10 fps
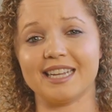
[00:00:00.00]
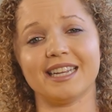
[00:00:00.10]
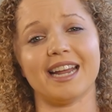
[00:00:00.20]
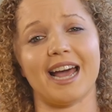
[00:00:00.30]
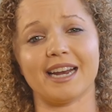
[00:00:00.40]

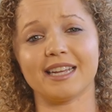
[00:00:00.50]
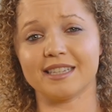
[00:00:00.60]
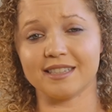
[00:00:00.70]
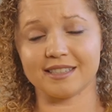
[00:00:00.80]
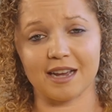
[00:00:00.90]
in, adding
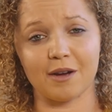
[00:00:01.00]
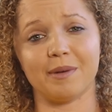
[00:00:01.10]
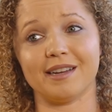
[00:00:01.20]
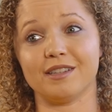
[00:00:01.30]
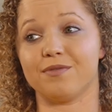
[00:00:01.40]
in the sound
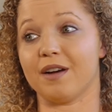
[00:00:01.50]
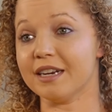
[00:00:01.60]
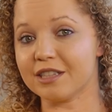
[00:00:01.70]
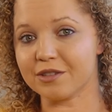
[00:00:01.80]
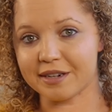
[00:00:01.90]
bites,
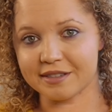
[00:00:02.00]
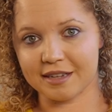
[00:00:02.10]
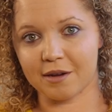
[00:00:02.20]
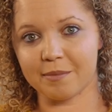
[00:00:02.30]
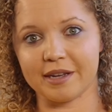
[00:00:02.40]
finding the right
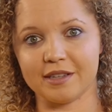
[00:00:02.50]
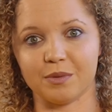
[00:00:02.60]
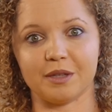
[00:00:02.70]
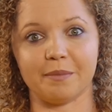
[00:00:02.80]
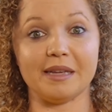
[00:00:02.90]
sound bites
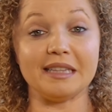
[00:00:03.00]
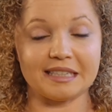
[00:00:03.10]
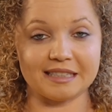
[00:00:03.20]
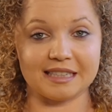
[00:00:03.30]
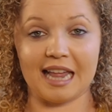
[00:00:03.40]
with the
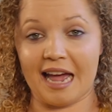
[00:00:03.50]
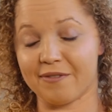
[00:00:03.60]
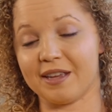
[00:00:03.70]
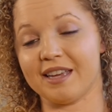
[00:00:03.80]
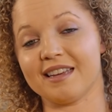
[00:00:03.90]
minions
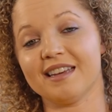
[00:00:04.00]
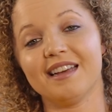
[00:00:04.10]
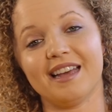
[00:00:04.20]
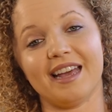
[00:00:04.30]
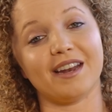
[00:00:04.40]
laughing
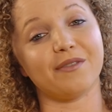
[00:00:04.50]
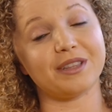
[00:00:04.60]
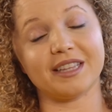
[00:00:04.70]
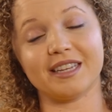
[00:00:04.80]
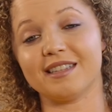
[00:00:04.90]
and
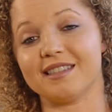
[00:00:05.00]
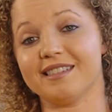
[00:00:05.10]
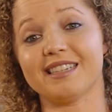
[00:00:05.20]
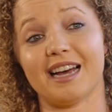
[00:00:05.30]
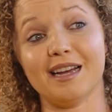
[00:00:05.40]
everything, the
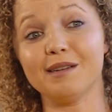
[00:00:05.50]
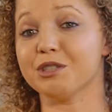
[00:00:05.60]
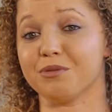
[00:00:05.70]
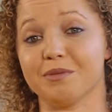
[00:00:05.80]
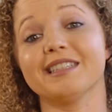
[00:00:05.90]
time
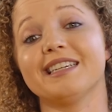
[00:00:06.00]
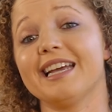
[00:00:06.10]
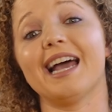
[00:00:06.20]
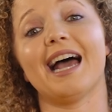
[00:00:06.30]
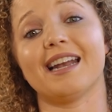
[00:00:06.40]
just
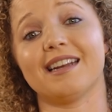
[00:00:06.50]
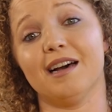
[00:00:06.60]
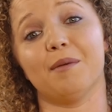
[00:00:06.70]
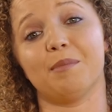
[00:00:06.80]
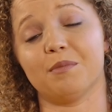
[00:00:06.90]
really added
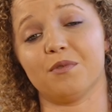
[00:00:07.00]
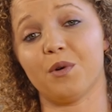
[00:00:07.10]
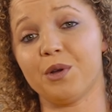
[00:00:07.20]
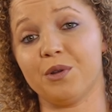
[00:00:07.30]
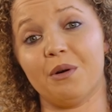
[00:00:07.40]
up, and
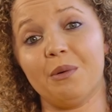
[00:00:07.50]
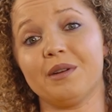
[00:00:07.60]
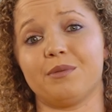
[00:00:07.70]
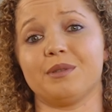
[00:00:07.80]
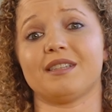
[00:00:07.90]
before you know
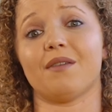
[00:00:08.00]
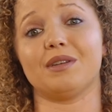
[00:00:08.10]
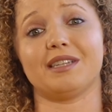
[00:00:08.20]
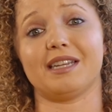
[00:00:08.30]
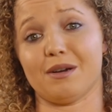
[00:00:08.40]
it, it was
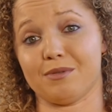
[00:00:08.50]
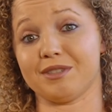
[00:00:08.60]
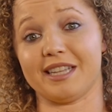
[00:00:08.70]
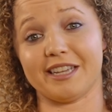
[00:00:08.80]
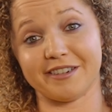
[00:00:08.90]
17
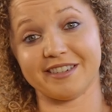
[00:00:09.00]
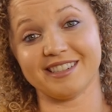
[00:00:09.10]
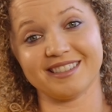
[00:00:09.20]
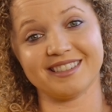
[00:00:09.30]
hours later.